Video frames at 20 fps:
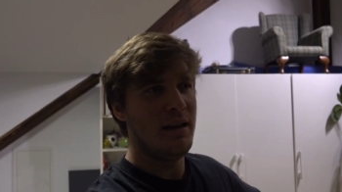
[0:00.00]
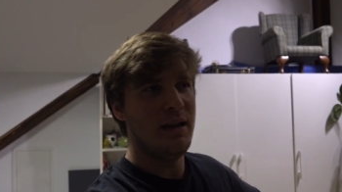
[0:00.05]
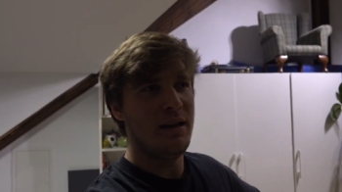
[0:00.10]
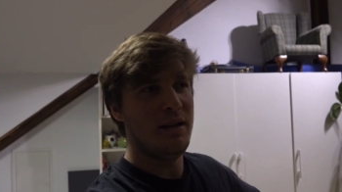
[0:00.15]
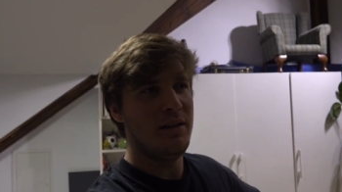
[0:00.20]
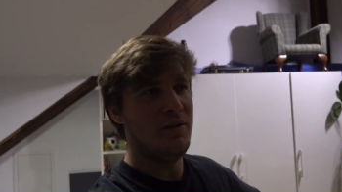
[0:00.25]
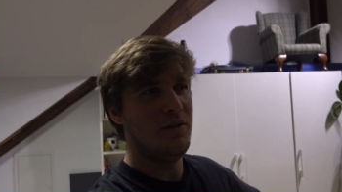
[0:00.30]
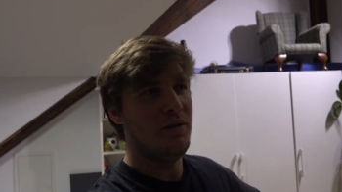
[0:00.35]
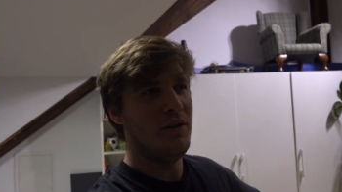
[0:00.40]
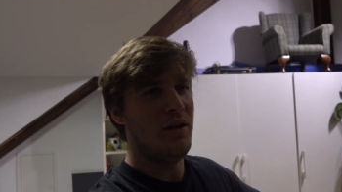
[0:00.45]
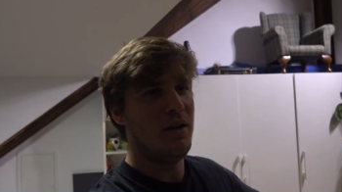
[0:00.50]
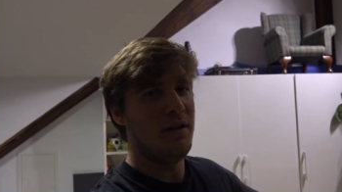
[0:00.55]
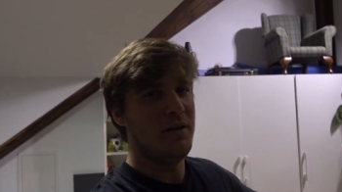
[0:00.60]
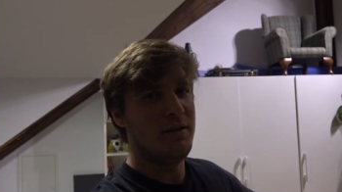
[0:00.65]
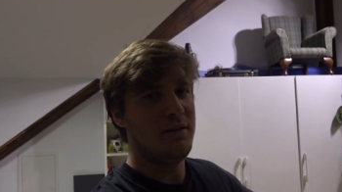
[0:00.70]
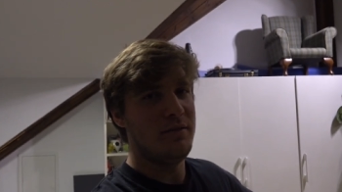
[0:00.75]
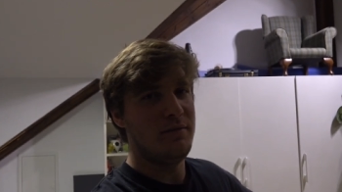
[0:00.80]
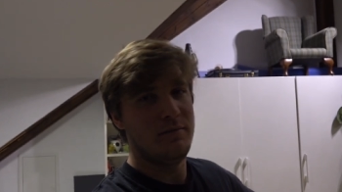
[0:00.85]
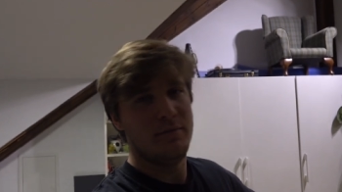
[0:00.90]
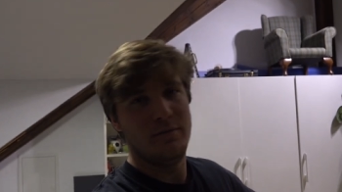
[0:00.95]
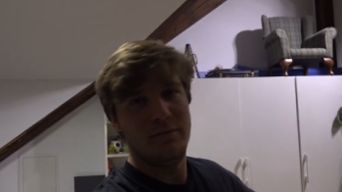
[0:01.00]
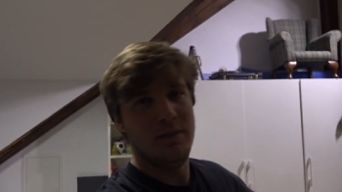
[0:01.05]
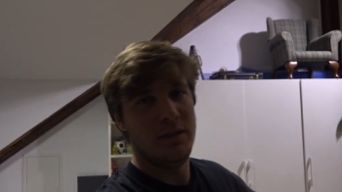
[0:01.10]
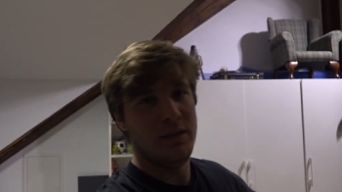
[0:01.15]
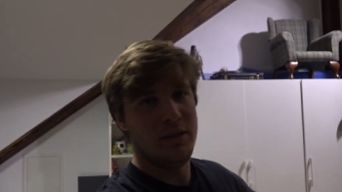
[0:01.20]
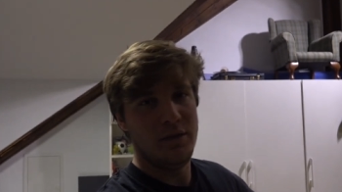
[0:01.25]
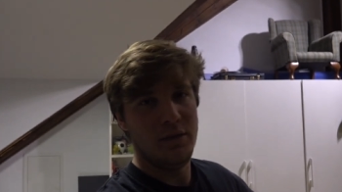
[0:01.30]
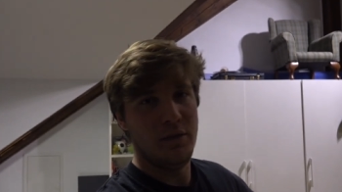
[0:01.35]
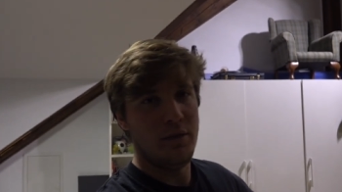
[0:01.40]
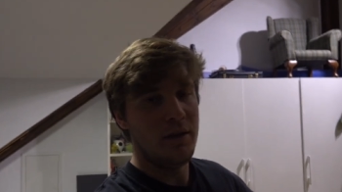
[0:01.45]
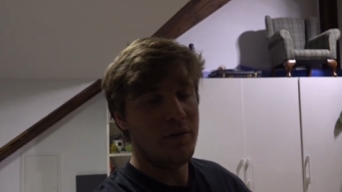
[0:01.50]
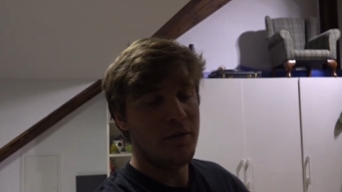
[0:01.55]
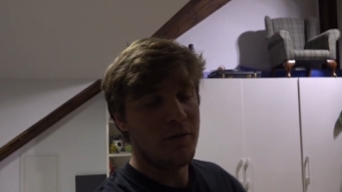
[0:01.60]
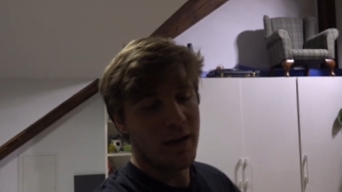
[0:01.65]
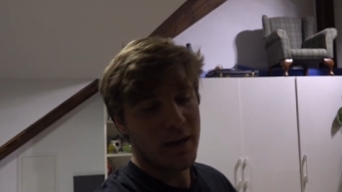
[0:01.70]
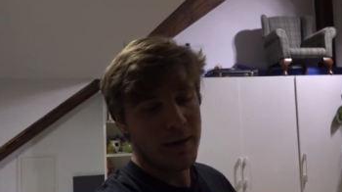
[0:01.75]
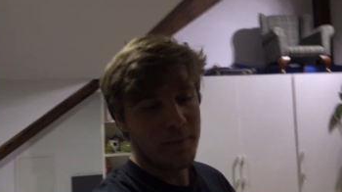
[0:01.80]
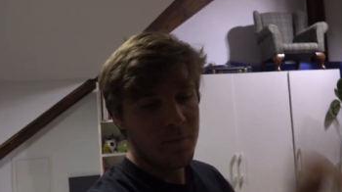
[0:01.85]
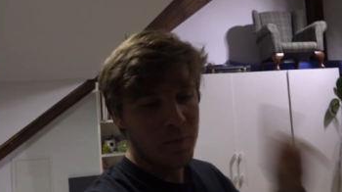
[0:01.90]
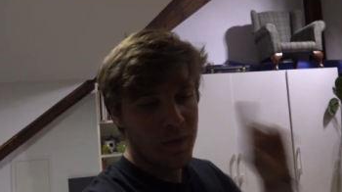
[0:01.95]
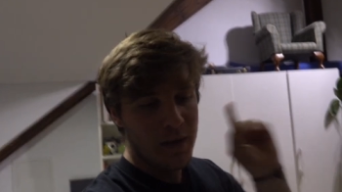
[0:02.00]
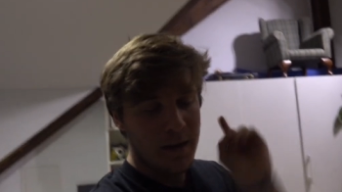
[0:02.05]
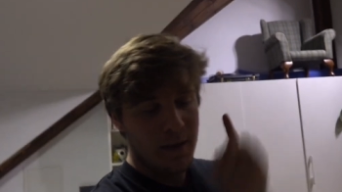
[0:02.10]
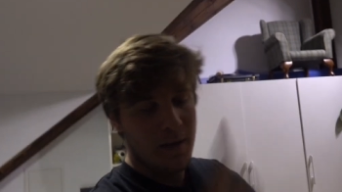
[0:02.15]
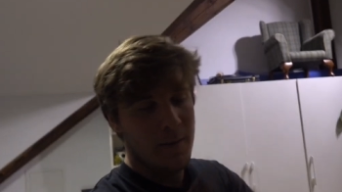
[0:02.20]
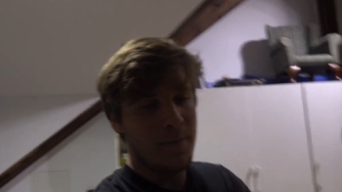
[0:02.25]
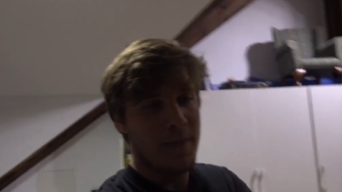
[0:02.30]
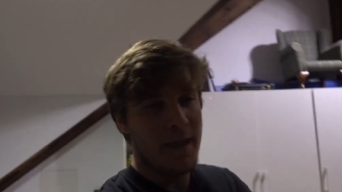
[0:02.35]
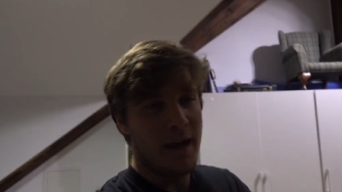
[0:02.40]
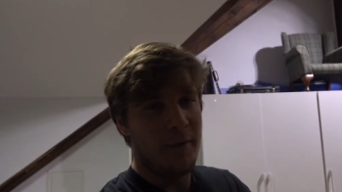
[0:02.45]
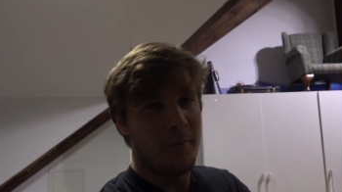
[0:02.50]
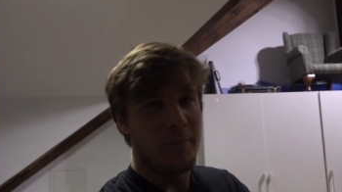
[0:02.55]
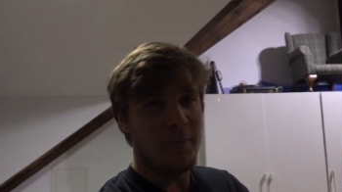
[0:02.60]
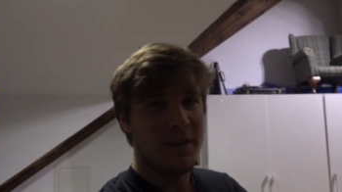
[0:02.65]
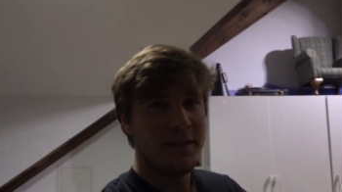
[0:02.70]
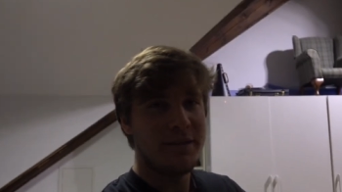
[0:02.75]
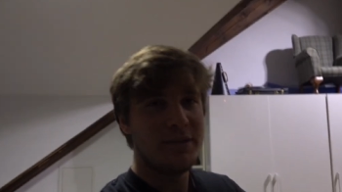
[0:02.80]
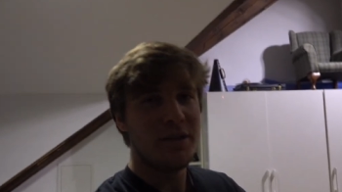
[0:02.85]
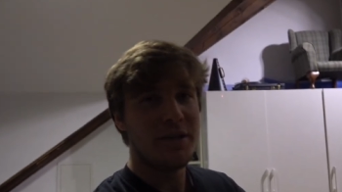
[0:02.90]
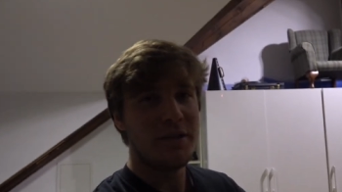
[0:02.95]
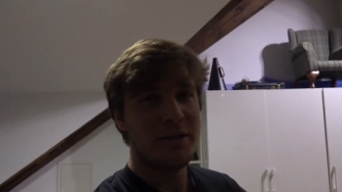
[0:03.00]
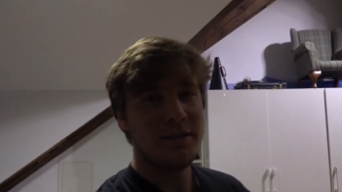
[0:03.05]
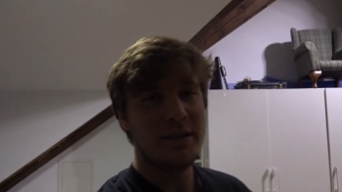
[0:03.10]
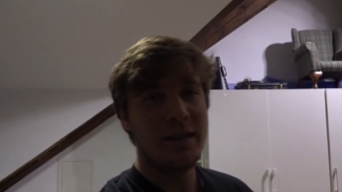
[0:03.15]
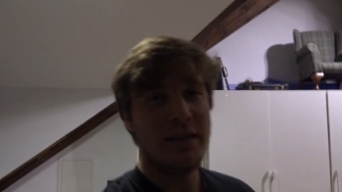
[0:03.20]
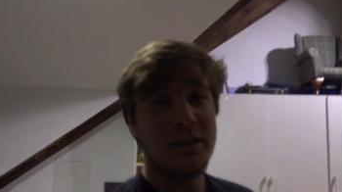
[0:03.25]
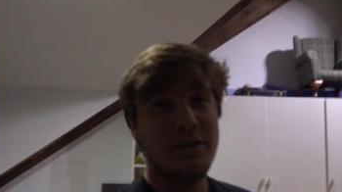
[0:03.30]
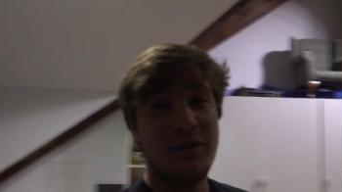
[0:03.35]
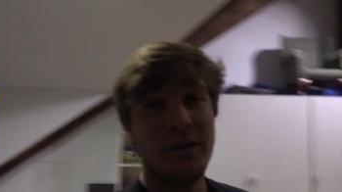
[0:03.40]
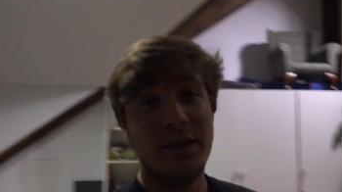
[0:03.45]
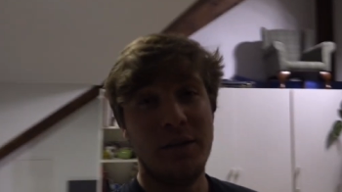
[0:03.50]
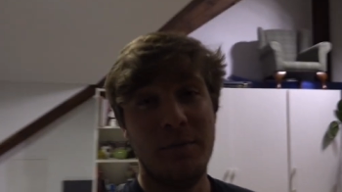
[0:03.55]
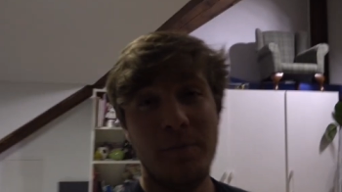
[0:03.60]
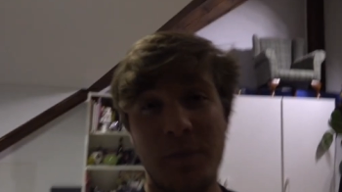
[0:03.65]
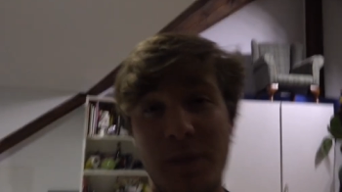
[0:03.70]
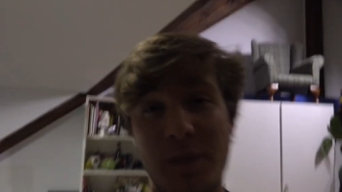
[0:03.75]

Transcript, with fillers: And if not, it's totally fine. Now, let's start today's video.